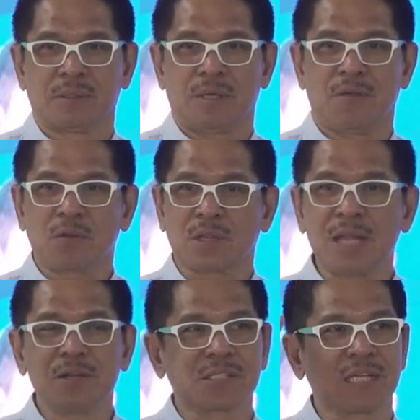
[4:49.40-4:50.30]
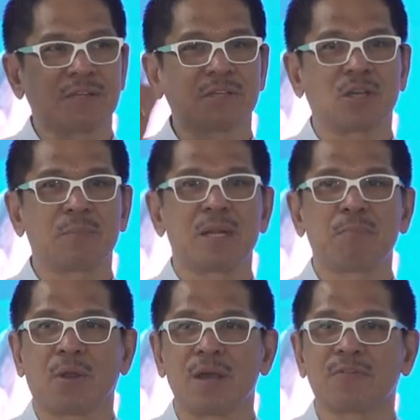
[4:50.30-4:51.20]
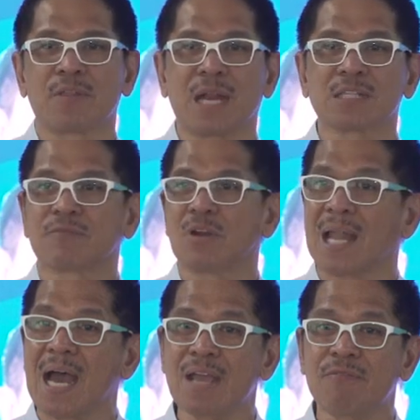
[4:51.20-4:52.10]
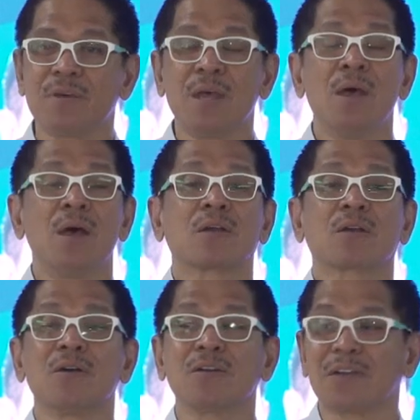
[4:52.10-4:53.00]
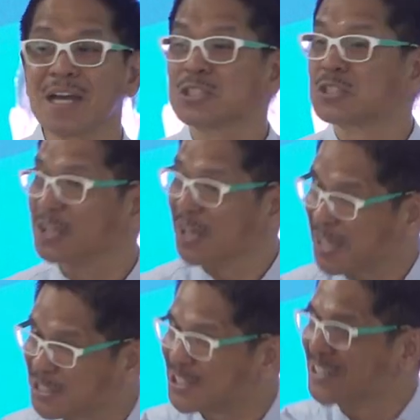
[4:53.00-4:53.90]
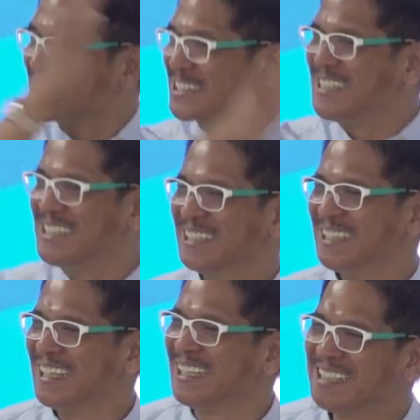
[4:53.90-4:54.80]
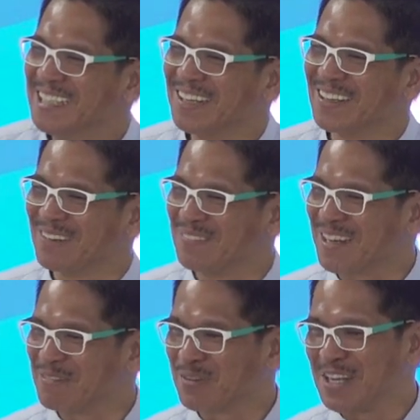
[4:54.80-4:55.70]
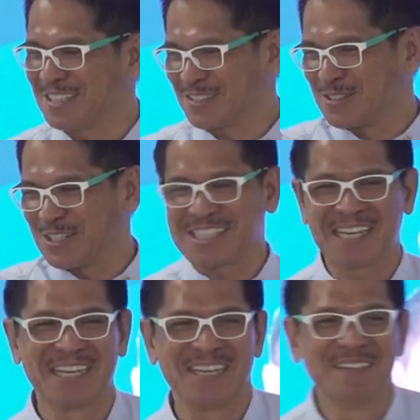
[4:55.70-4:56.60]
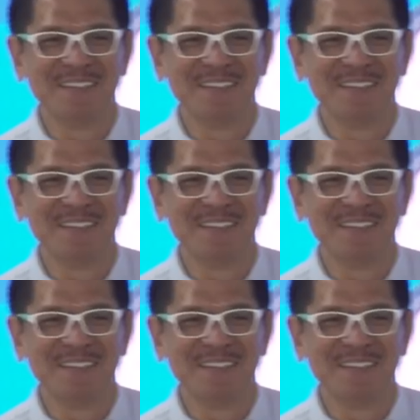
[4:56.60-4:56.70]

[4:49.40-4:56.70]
If you tell yourself that you'll be unemployed for the rest of your life, congratulations. You'll be an employee. He's also excited.